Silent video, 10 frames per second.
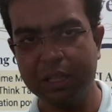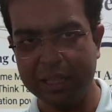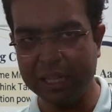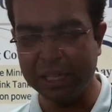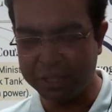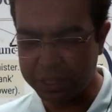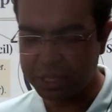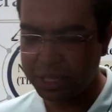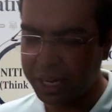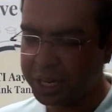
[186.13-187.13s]
The
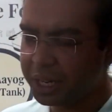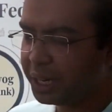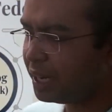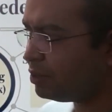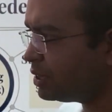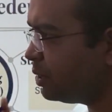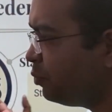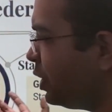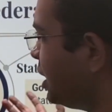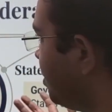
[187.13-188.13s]
literacy rate in India was
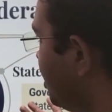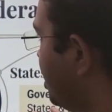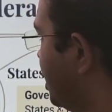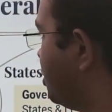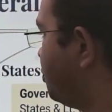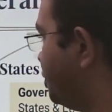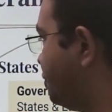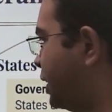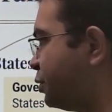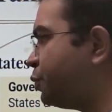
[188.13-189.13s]
somewhere around
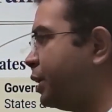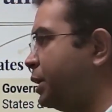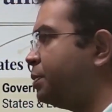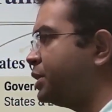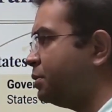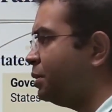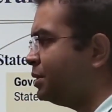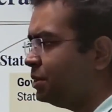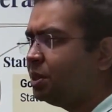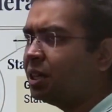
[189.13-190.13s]
15 to 20%, maybe
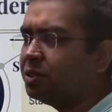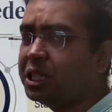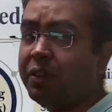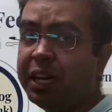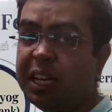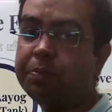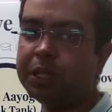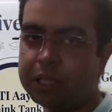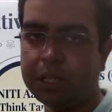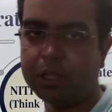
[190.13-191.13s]
something around
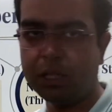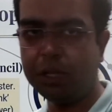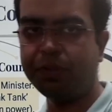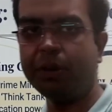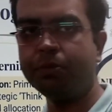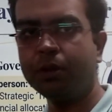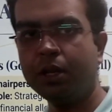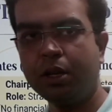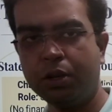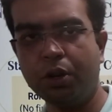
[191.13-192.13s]
17%, if I'm
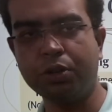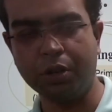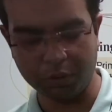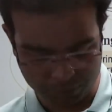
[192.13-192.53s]
not wrong.